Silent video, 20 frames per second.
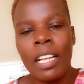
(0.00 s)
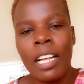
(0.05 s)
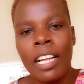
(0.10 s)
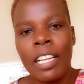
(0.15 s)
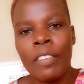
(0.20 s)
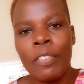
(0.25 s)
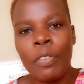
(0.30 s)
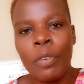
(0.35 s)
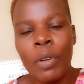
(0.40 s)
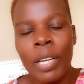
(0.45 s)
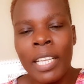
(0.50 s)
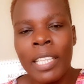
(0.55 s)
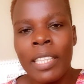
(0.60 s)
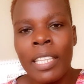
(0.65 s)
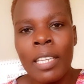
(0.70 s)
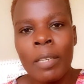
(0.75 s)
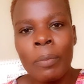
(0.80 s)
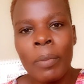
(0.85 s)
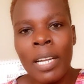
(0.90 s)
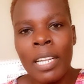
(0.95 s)
And for
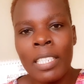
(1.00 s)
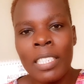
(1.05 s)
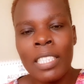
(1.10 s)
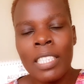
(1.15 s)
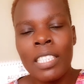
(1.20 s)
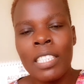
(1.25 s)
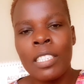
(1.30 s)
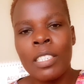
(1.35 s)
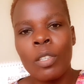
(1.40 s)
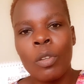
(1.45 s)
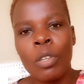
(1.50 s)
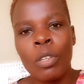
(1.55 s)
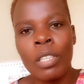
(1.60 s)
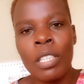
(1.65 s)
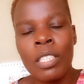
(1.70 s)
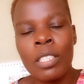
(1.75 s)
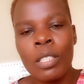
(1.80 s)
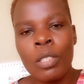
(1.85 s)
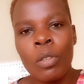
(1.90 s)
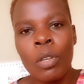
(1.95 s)
18 months,
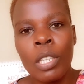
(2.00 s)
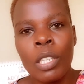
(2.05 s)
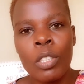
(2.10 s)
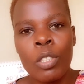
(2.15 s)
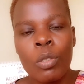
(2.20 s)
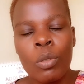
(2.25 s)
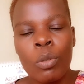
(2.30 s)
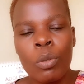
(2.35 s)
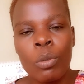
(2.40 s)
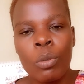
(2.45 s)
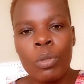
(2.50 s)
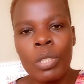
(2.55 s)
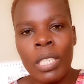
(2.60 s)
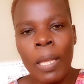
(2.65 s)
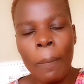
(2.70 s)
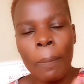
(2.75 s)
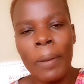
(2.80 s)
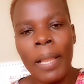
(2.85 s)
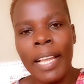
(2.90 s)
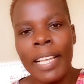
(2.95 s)
it's going to
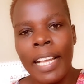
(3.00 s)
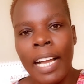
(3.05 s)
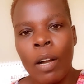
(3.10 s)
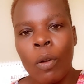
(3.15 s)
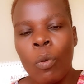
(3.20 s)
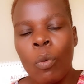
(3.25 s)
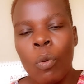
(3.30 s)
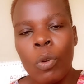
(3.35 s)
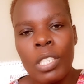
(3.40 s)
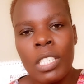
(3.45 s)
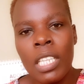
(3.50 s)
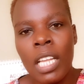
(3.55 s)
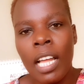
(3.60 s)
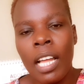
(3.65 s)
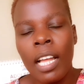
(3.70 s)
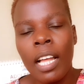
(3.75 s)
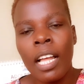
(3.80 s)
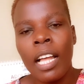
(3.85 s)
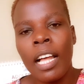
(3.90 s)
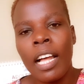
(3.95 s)
supply a
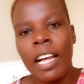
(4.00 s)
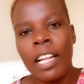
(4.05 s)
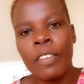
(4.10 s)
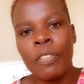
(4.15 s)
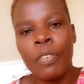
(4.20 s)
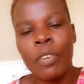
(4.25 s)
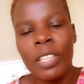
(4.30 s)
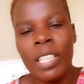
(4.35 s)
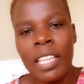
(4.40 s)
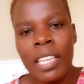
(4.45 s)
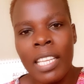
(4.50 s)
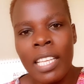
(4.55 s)
quarter, and for the